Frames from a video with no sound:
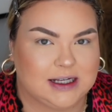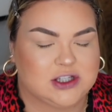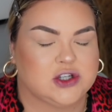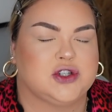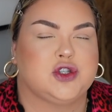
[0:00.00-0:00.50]
and
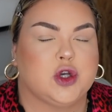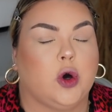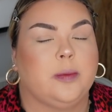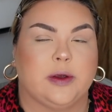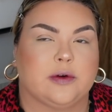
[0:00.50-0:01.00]
it's just
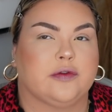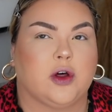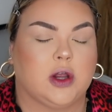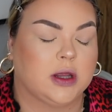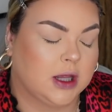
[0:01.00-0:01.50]
so
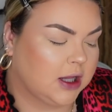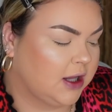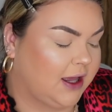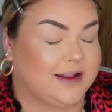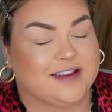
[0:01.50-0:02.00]
beautiful.
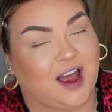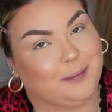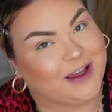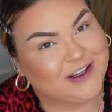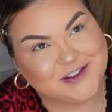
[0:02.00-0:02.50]
It's not
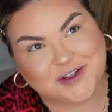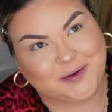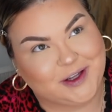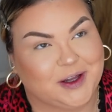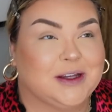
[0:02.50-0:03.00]
my
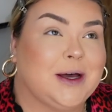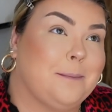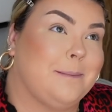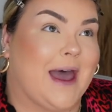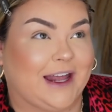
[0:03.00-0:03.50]
usual
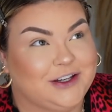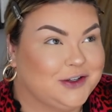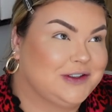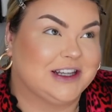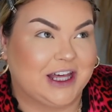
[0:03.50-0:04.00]
matte
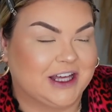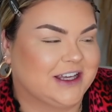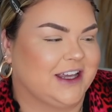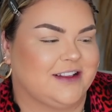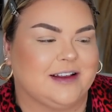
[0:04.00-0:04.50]
nude
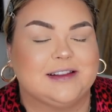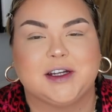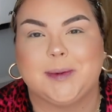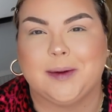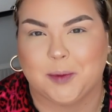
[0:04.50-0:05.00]
look. It's a
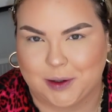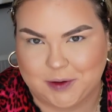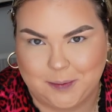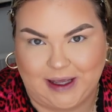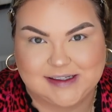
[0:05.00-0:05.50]
little bit more
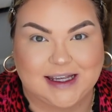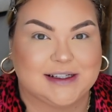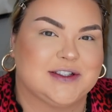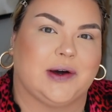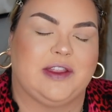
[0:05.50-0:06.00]
romantic.
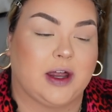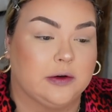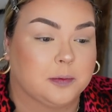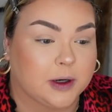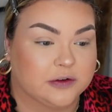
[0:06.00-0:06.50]
So I thought it
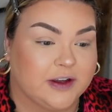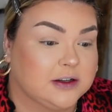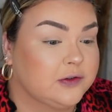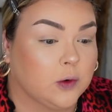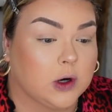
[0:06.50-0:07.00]
was
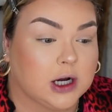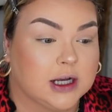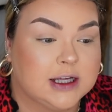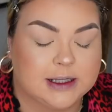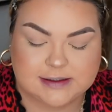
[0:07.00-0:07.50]
perfect
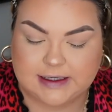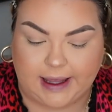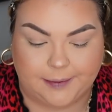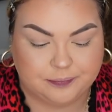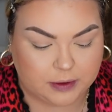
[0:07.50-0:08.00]
for
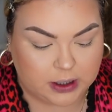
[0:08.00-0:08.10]
today.